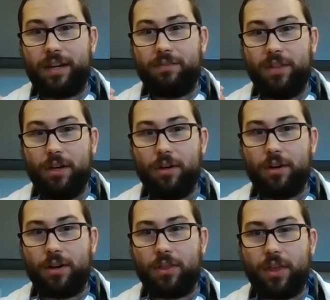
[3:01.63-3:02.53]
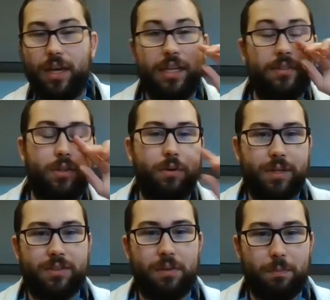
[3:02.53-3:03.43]
of the Earth is
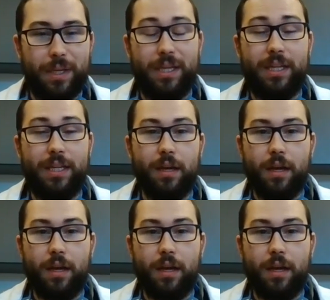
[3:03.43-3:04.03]
going to be